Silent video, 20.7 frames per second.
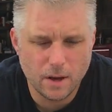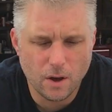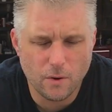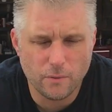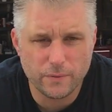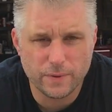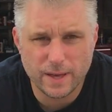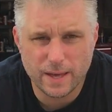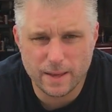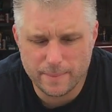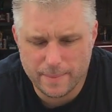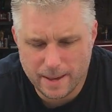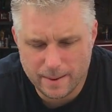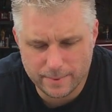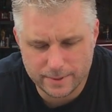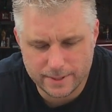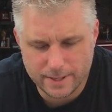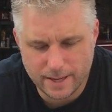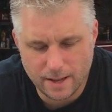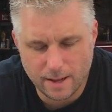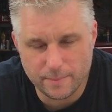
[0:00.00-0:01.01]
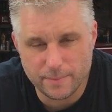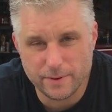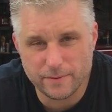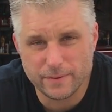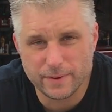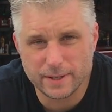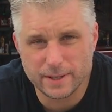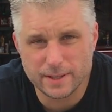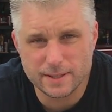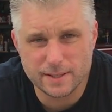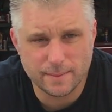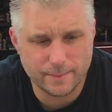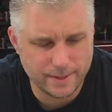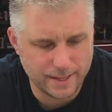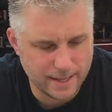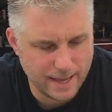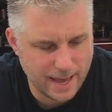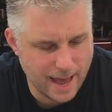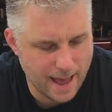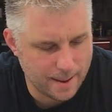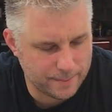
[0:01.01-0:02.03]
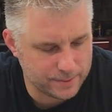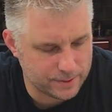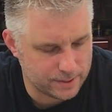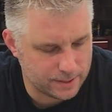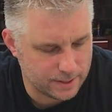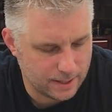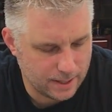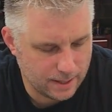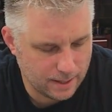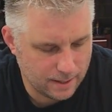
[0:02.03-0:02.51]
hopefully I'll be able to help you fill in some of the gaps.